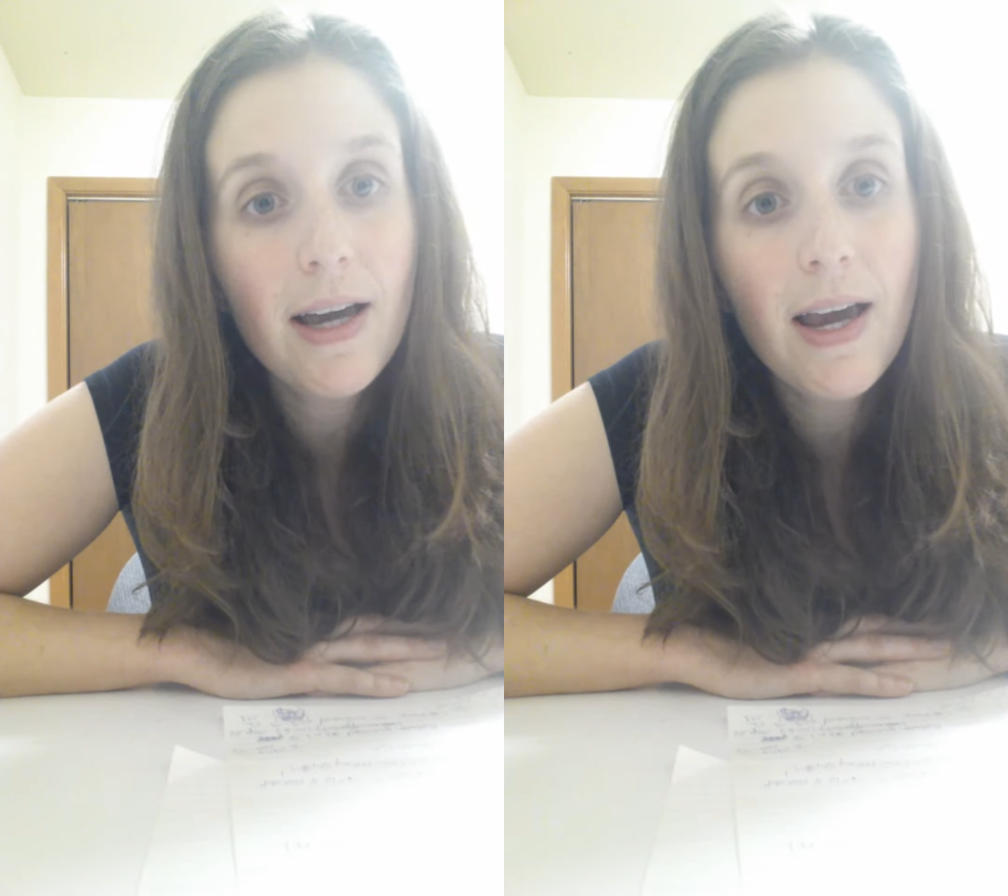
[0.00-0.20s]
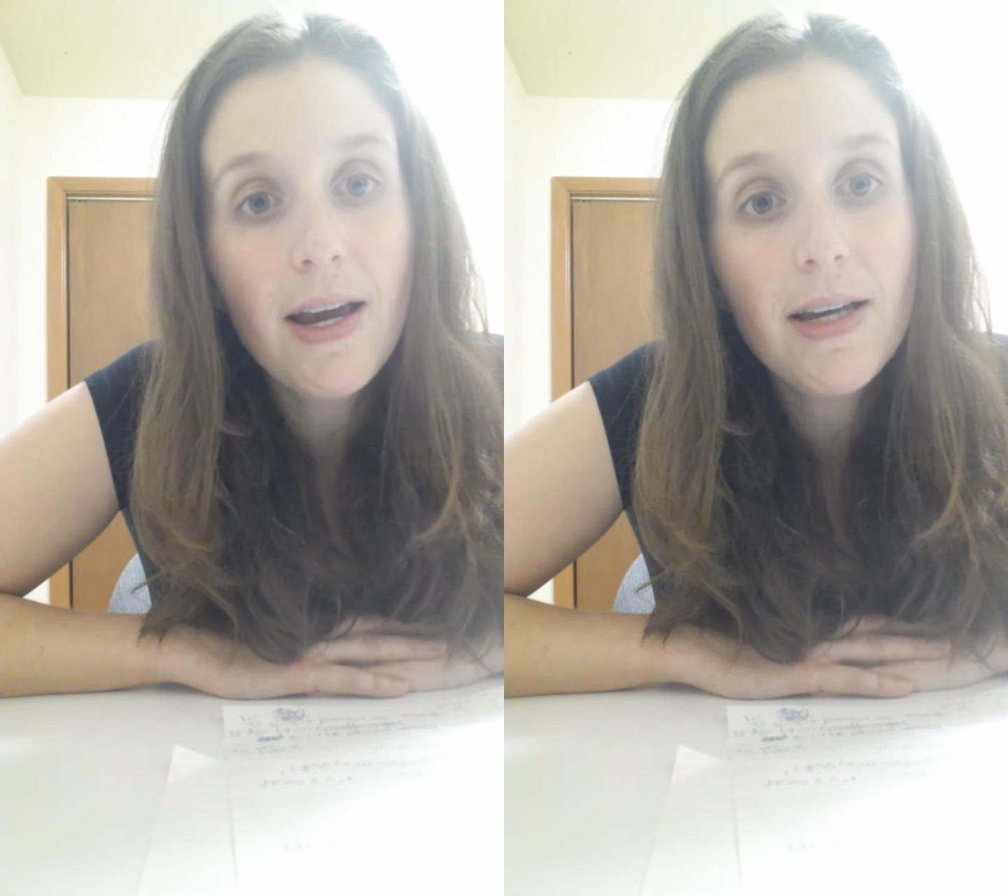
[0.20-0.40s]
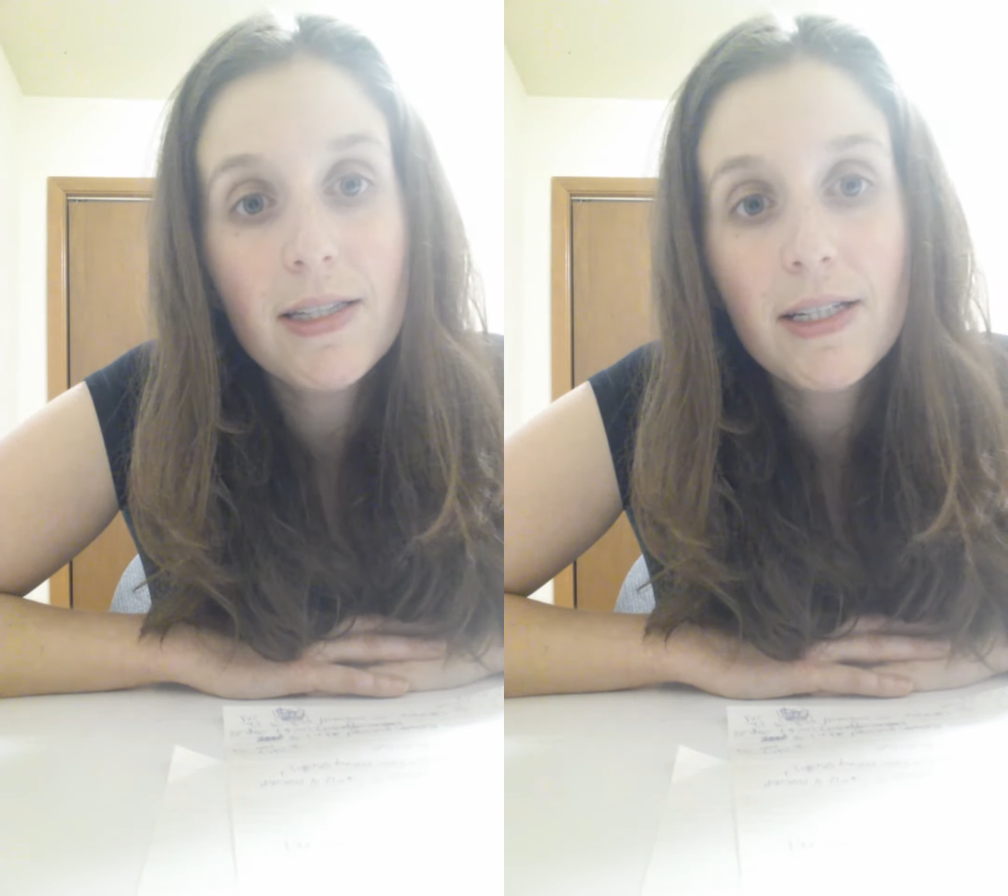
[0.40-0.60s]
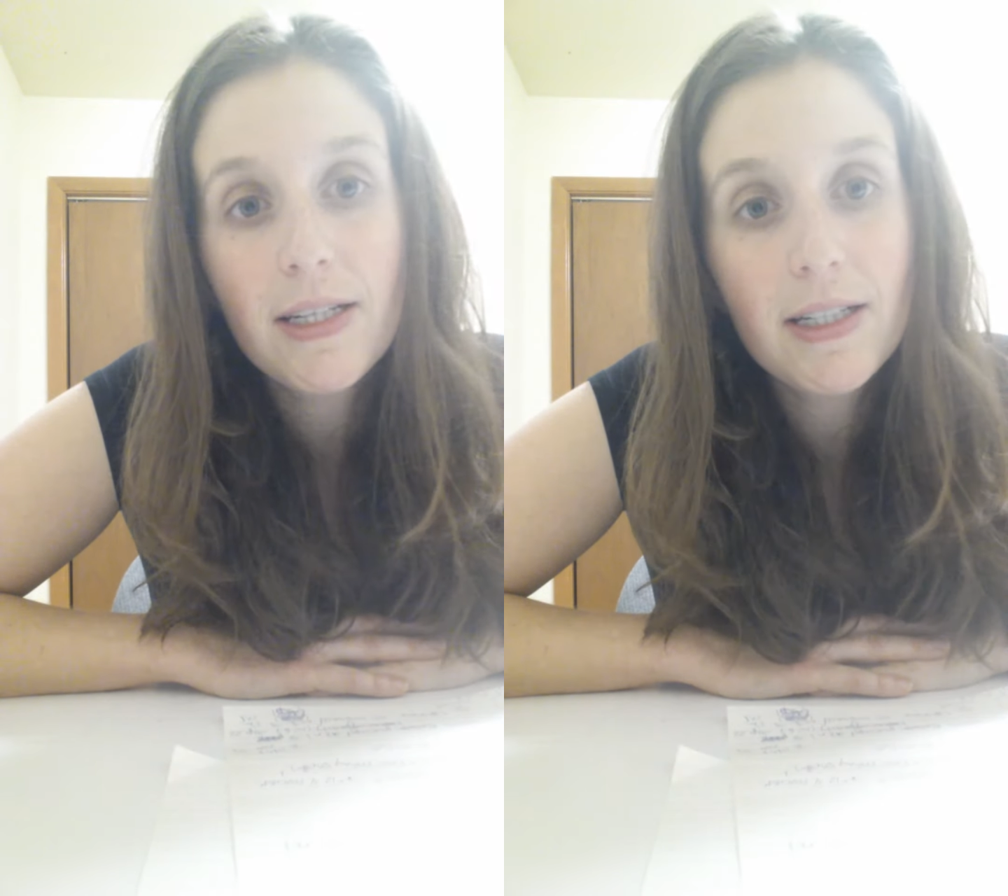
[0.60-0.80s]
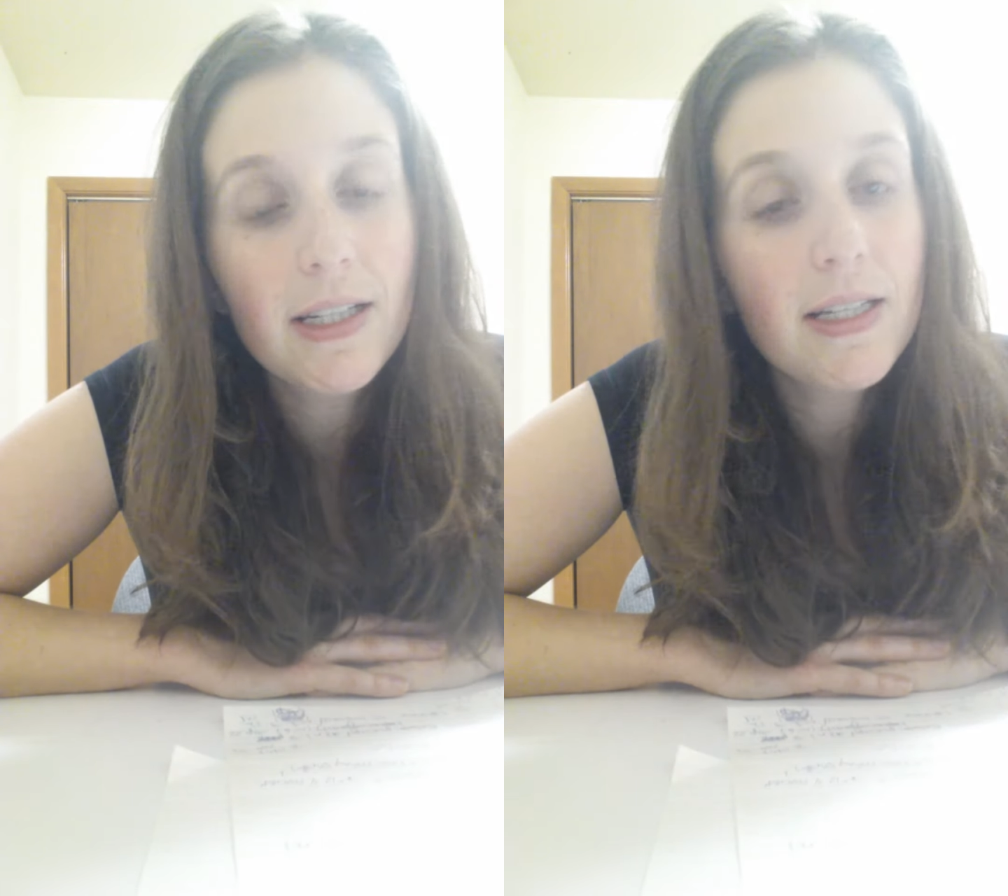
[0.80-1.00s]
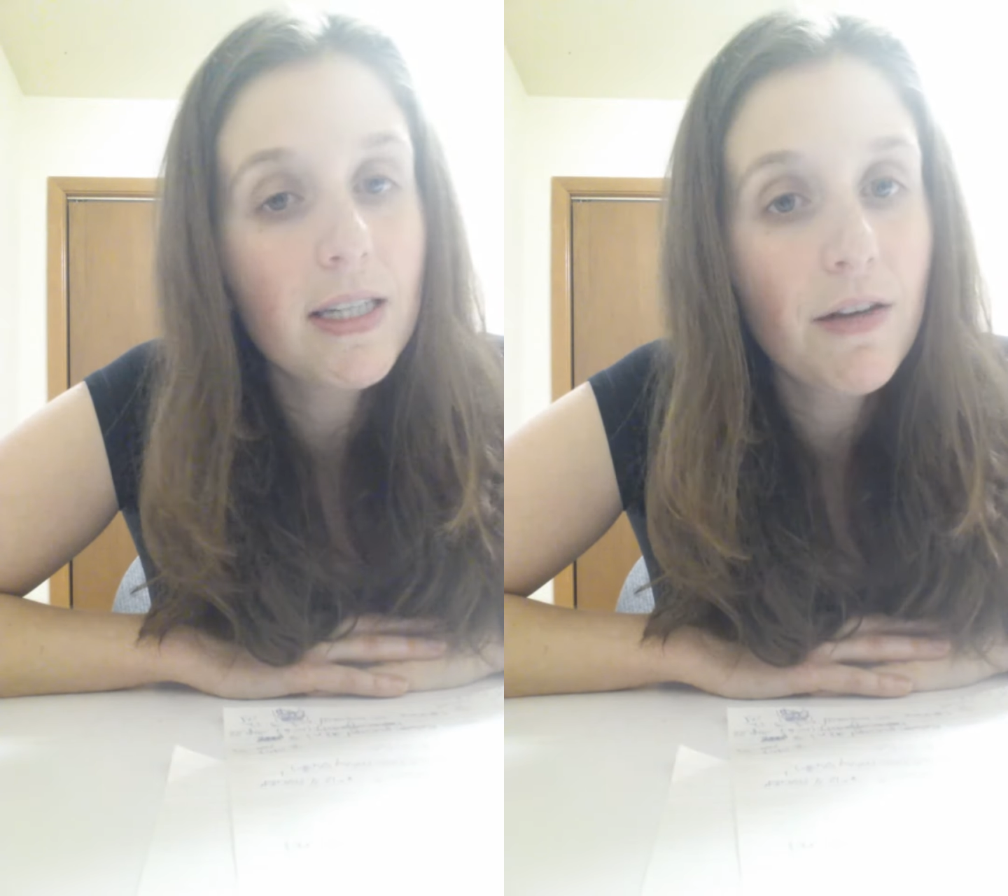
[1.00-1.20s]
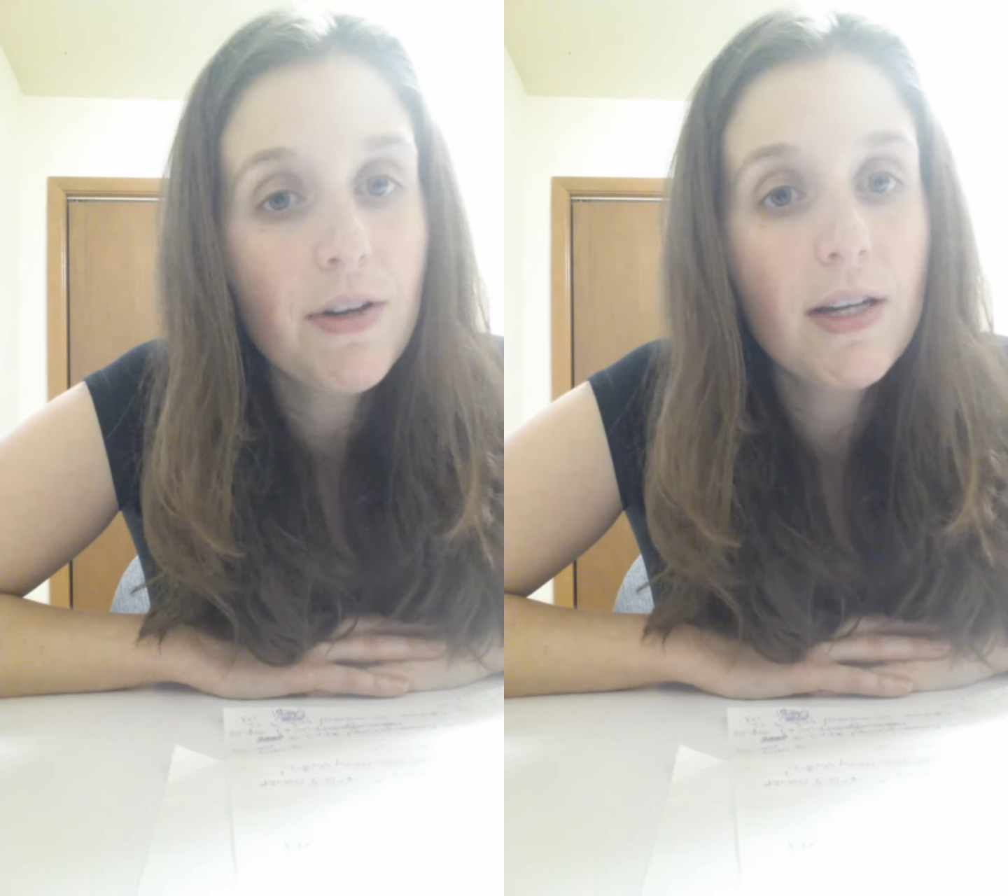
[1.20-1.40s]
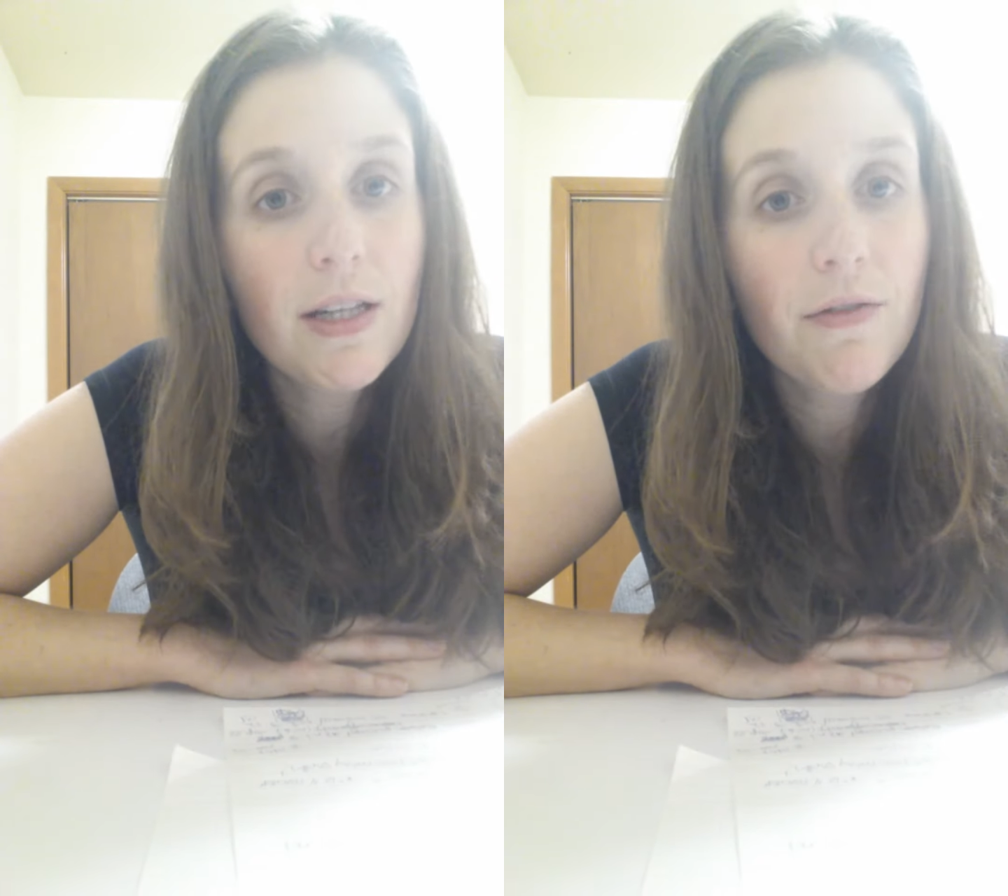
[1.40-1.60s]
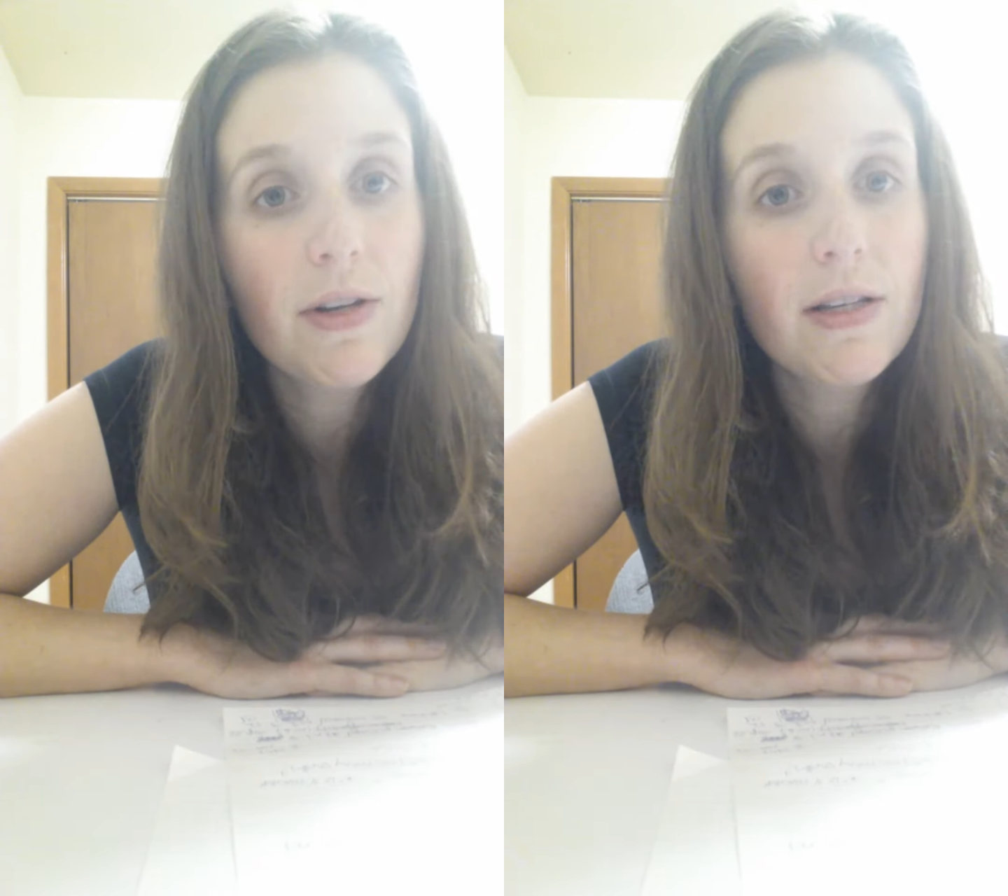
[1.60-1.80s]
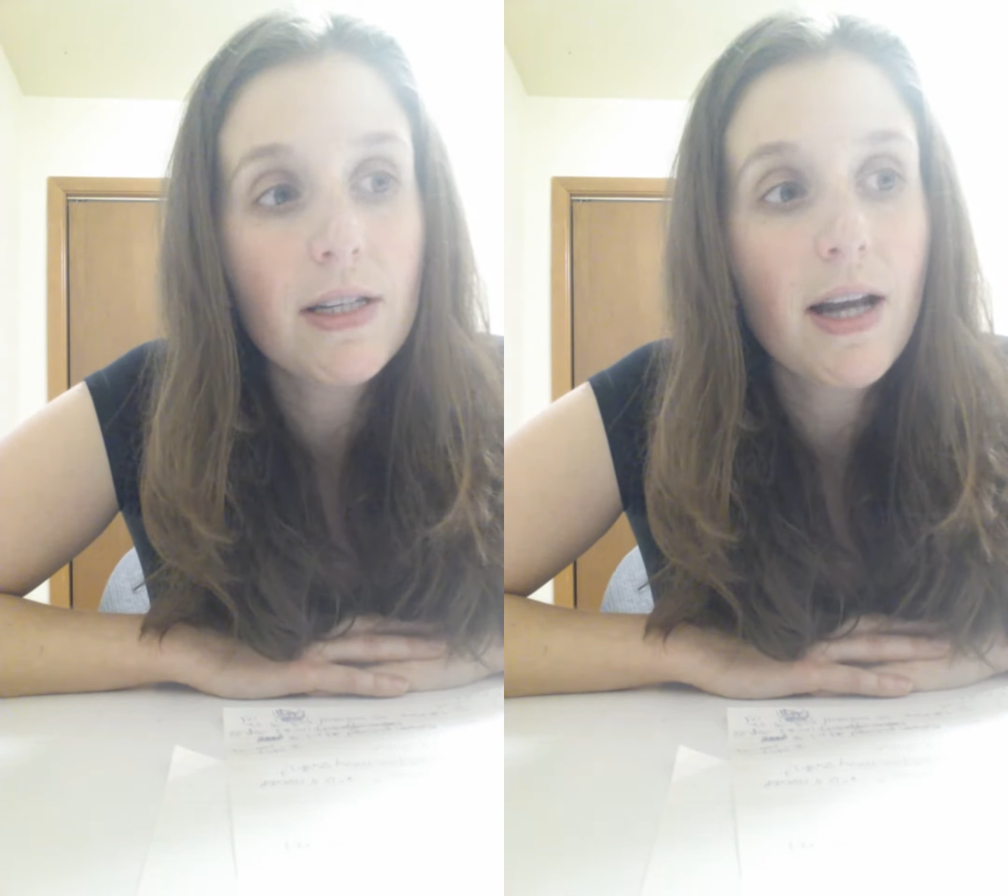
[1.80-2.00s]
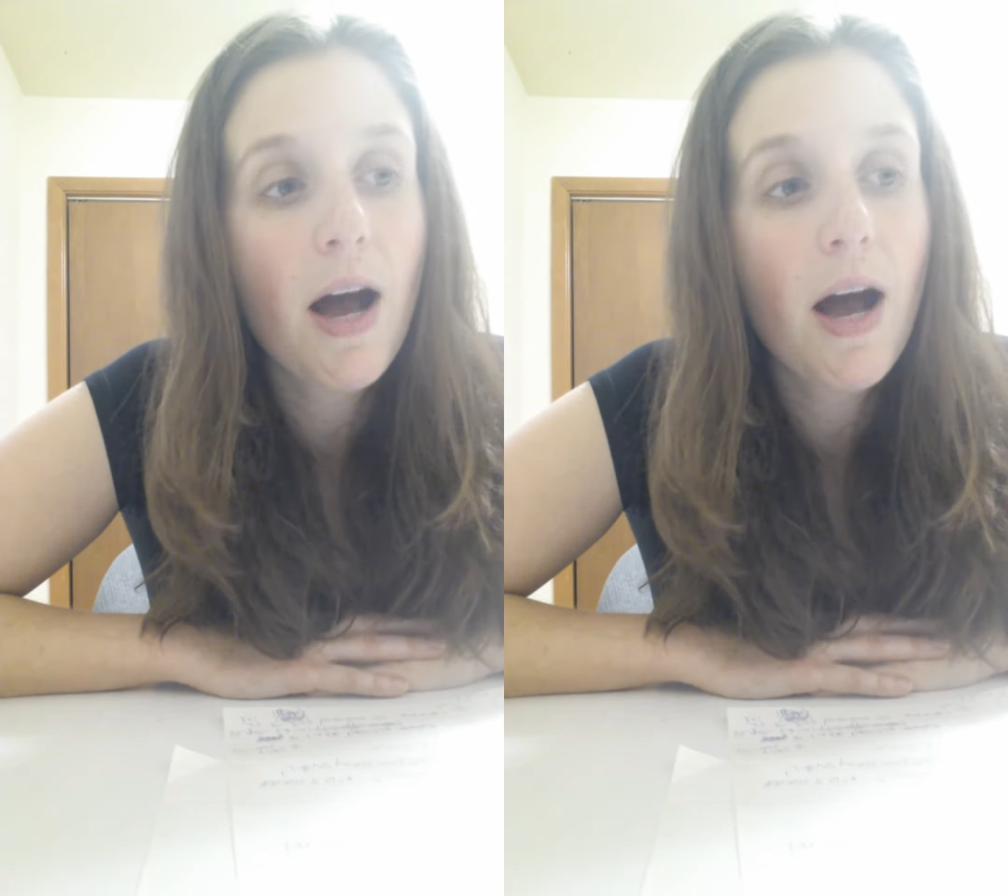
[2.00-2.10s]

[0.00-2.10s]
a statistically significant difference in